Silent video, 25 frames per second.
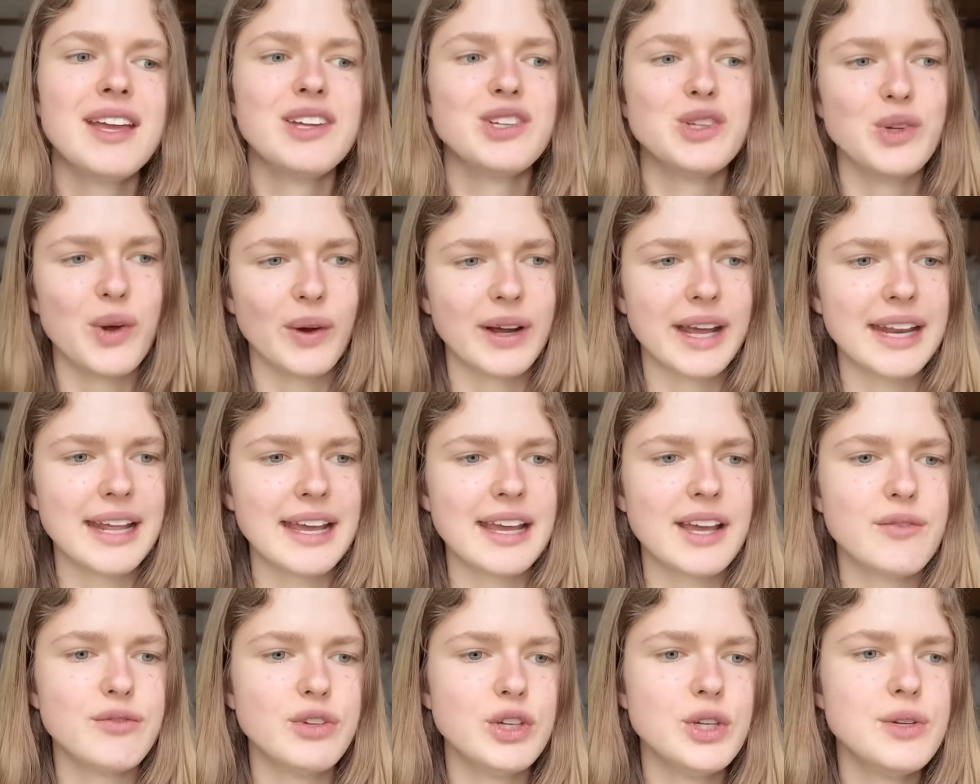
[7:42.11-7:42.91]
You're not
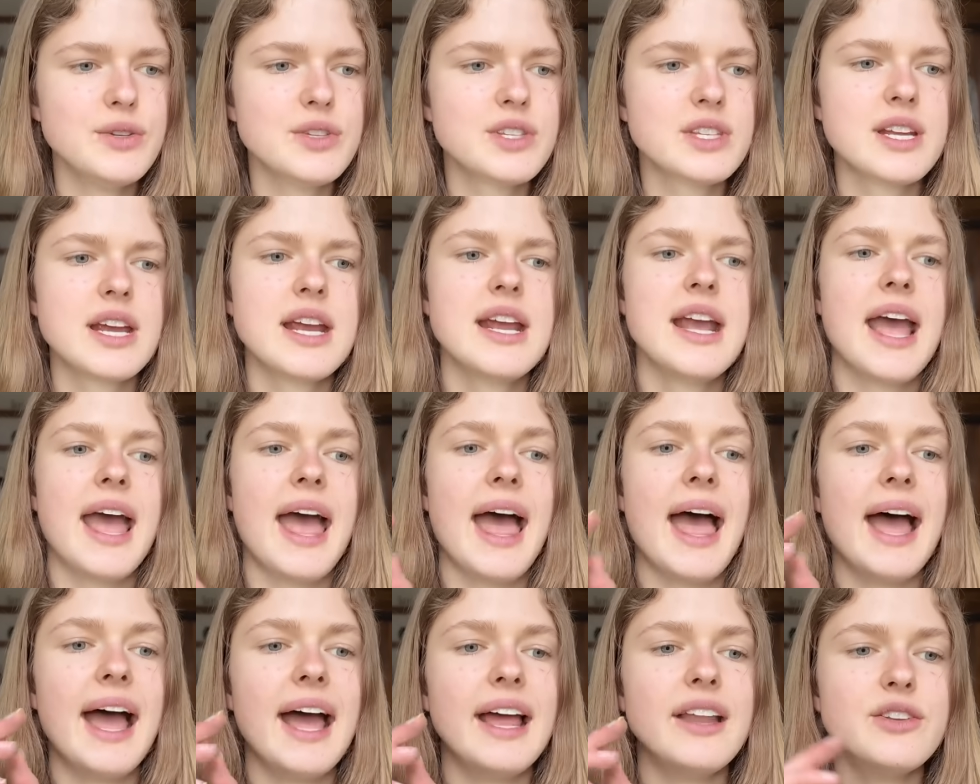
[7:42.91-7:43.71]
getting it confused.
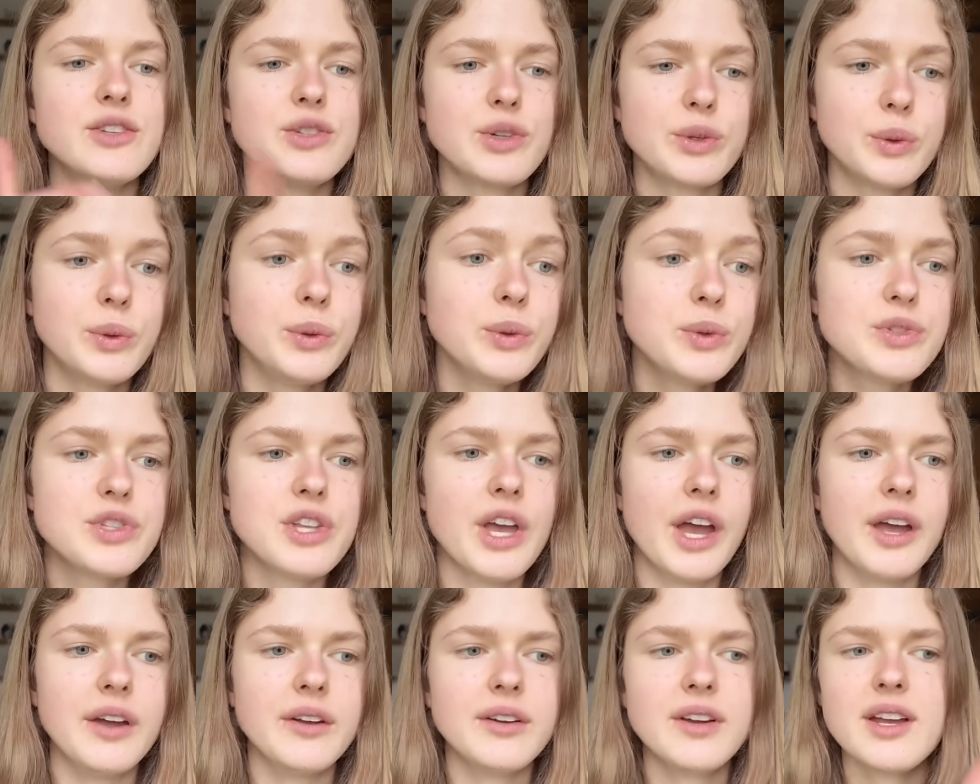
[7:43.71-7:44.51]
And
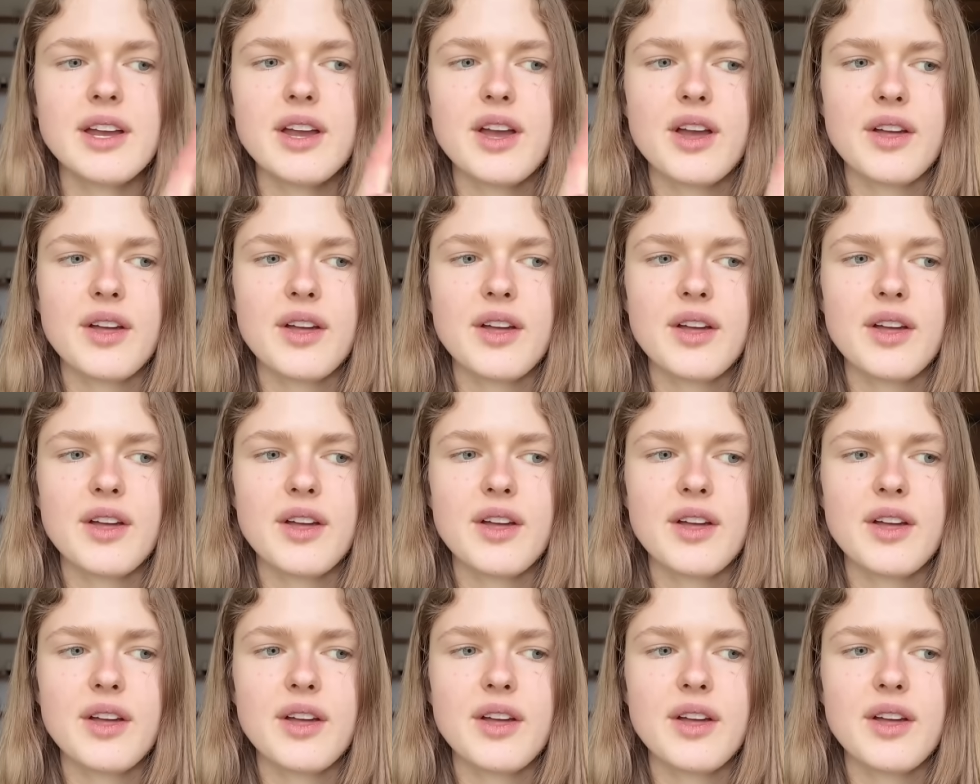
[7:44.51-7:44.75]
also,